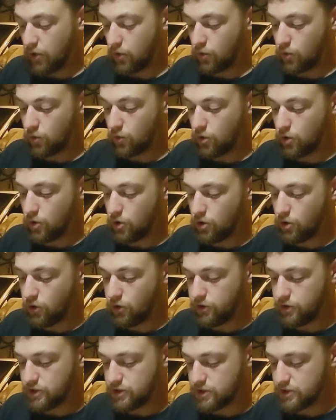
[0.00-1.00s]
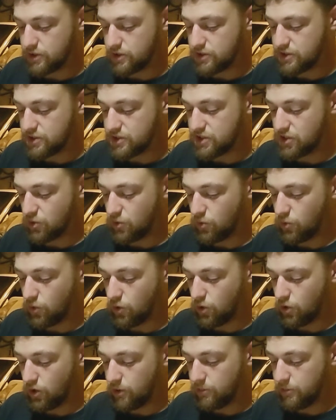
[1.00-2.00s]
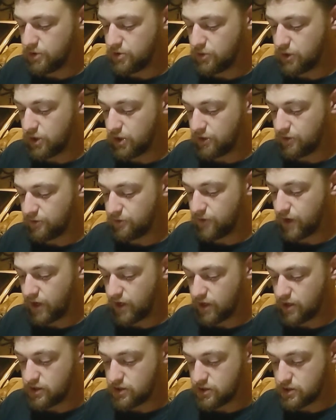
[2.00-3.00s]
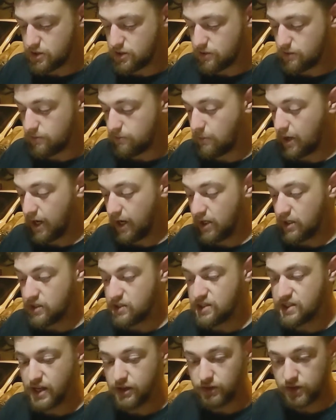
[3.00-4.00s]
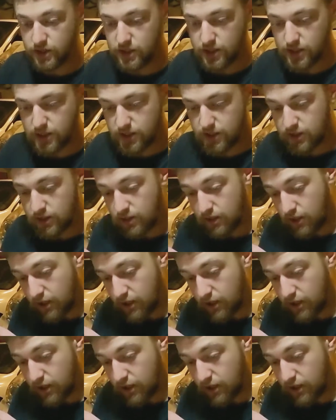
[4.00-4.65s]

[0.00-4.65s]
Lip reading: of roll the steel wool in between your fingers, make it a cylinder,